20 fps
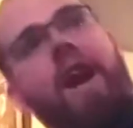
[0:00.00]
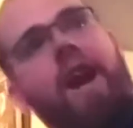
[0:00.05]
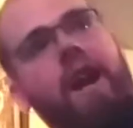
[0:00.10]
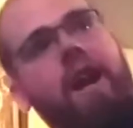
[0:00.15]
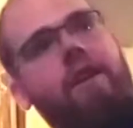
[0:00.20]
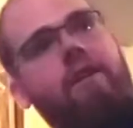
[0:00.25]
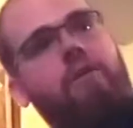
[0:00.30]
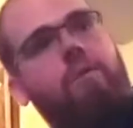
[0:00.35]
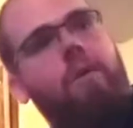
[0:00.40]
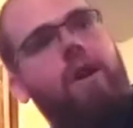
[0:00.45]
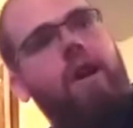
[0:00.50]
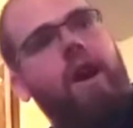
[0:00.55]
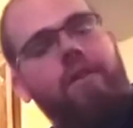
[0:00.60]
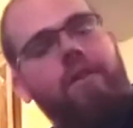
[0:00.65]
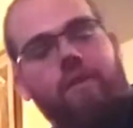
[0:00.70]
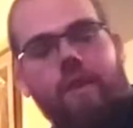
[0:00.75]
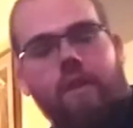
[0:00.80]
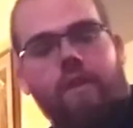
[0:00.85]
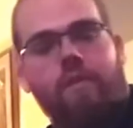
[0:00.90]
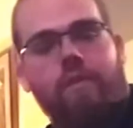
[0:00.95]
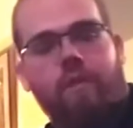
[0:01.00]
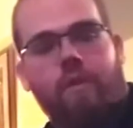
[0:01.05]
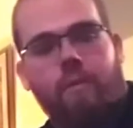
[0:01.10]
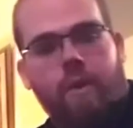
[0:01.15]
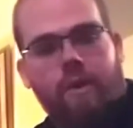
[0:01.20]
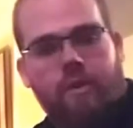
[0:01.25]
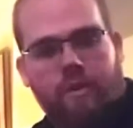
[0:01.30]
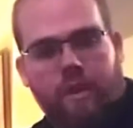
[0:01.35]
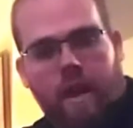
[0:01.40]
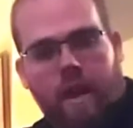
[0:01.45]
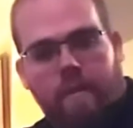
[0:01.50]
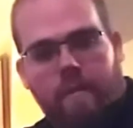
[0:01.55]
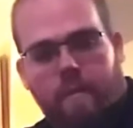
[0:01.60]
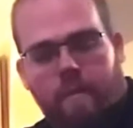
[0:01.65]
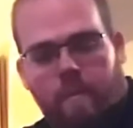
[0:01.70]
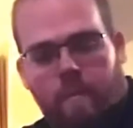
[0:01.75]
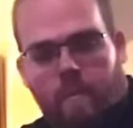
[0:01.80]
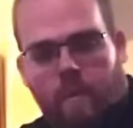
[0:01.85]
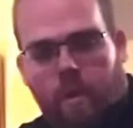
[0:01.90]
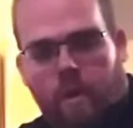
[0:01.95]
and I just realized that this is a twist off.
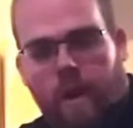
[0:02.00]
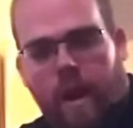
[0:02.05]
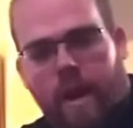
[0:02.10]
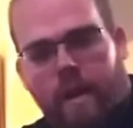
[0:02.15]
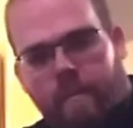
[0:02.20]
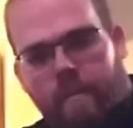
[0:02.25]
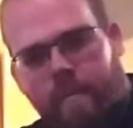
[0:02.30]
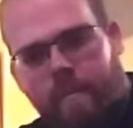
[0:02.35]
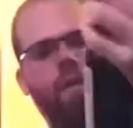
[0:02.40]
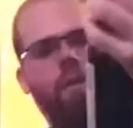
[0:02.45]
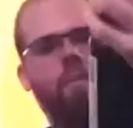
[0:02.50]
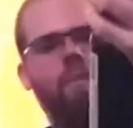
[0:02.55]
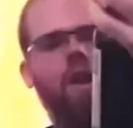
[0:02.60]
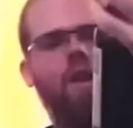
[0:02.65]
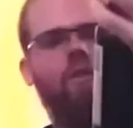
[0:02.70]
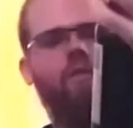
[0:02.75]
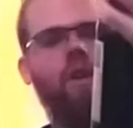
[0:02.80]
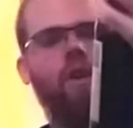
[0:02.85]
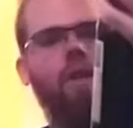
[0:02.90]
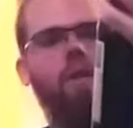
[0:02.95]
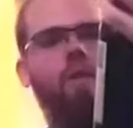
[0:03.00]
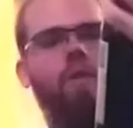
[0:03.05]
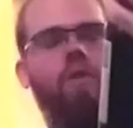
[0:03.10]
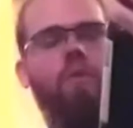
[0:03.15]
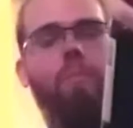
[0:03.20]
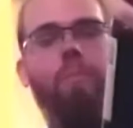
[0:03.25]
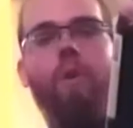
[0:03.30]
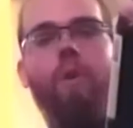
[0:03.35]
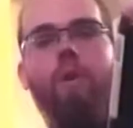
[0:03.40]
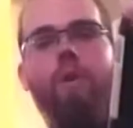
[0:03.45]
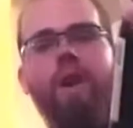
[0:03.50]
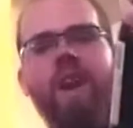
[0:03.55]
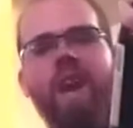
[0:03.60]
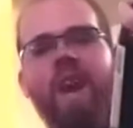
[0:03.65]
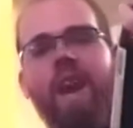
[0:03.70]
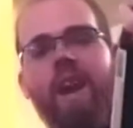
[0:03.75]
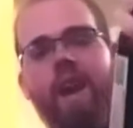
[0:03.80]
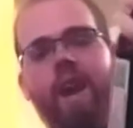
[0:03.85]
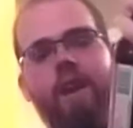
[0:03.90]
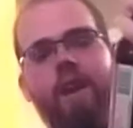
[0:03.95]
Great. From the St. Louis Brewery,
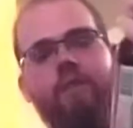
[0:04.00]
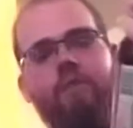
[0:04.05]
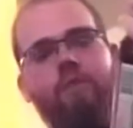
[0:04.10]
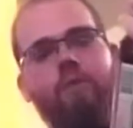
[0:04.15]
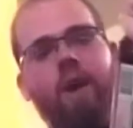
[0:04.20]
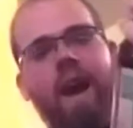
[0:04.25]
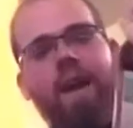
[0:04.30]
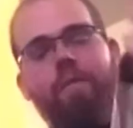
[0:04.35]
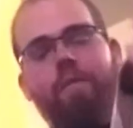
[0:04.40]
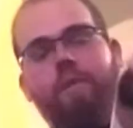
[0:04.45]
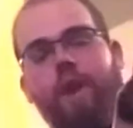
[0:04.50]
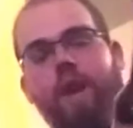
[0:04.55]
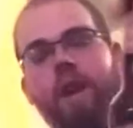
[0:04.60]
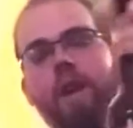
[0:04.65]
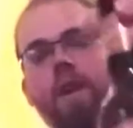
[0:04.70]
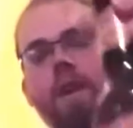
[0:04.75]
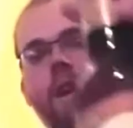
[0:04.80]
aka Schlafly,